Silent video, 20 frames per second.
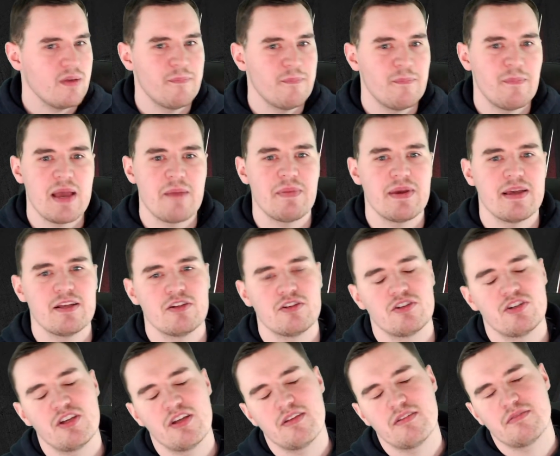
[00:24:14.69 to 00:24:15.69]

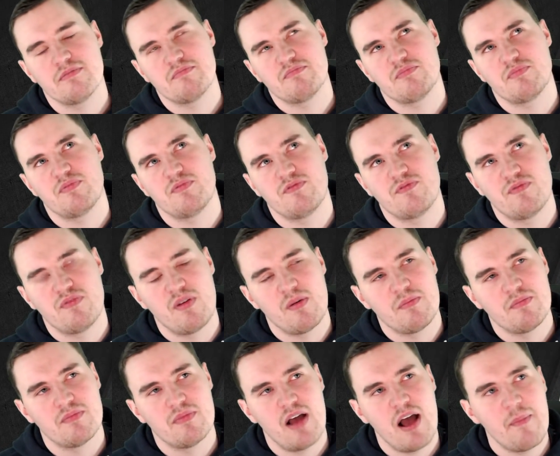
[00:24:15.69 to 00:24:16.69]
maybe
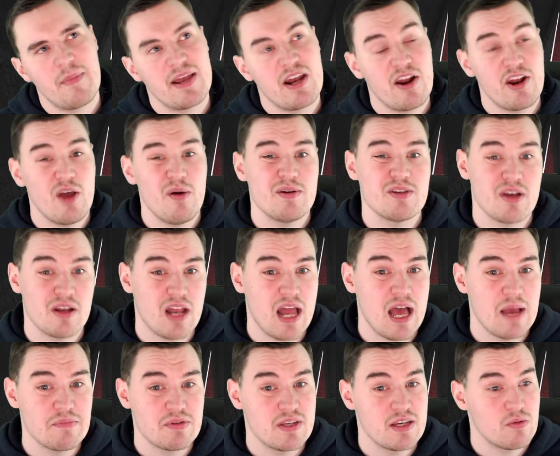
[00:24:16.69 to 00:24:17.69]
I know he's at
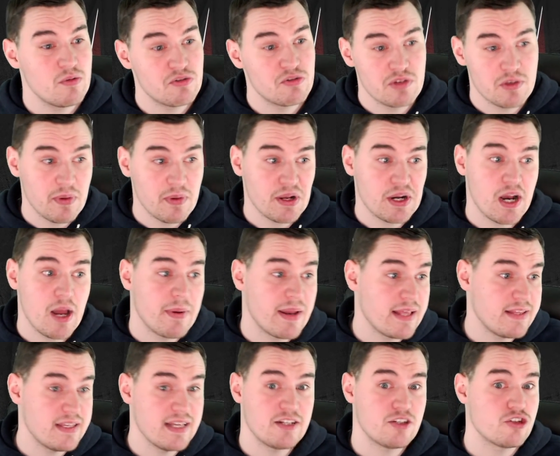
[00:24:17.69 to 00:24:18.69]
Leipzig, which was a big club, and he
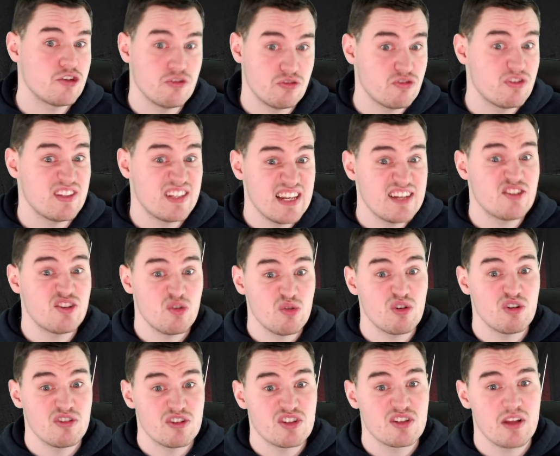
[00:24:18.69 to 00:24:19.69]
did do
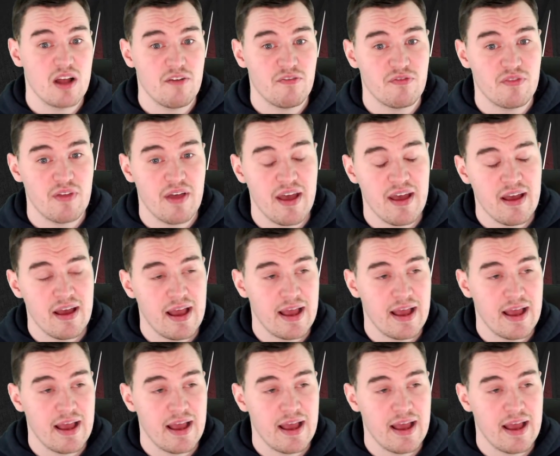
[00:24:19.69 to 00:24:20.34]
good stuff there.